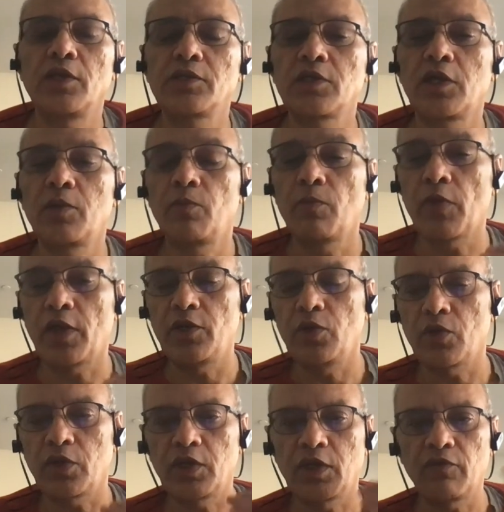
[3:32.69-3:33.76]
is that when
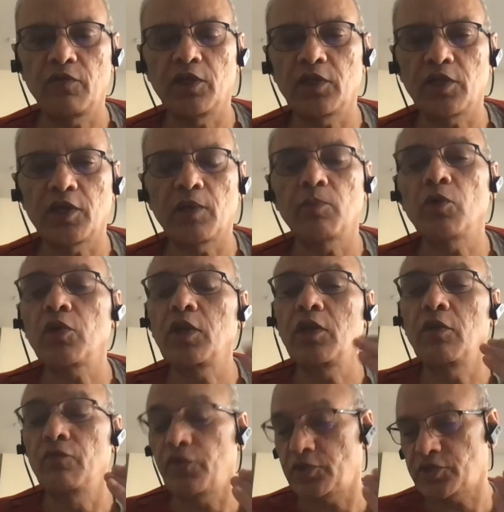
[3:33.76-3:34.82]
you are giving the demo,
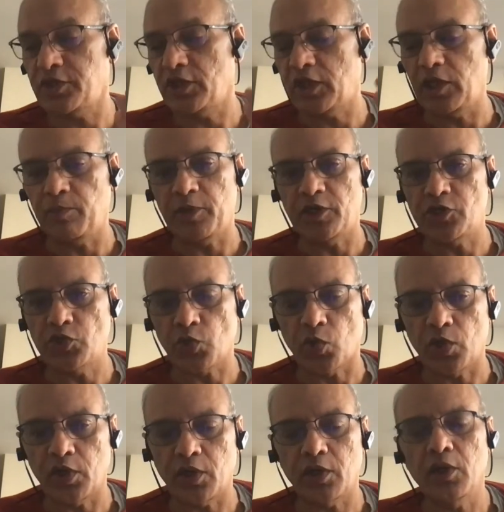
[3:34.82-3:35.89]
firstly keep it
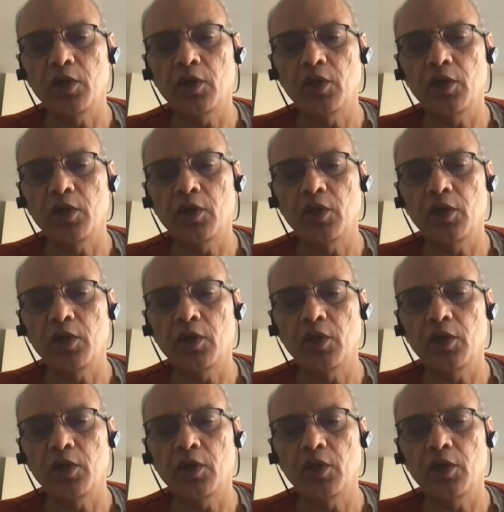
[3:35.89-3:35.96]
short,